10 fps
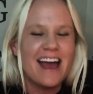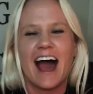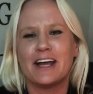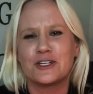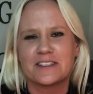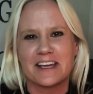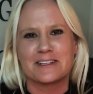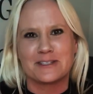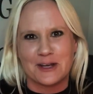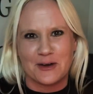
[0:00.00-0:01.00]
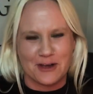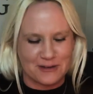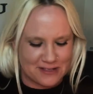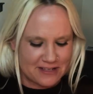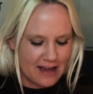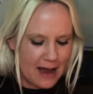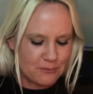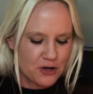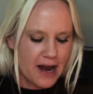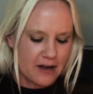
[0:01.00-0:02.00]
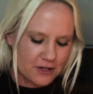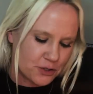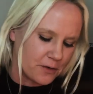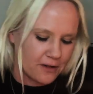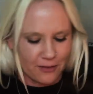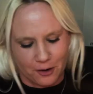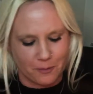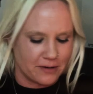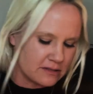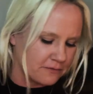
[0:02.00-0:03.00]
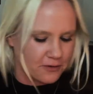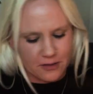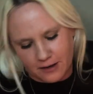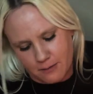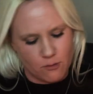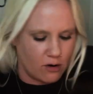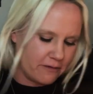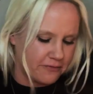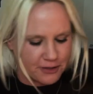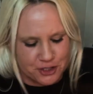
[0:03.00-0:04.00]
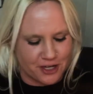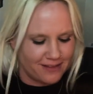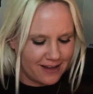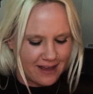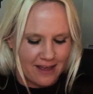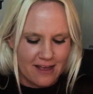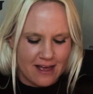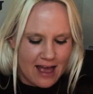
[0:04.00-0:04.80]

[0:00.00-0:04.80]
I just get so used to, I'm trying to do it a little bit differently, more efficiently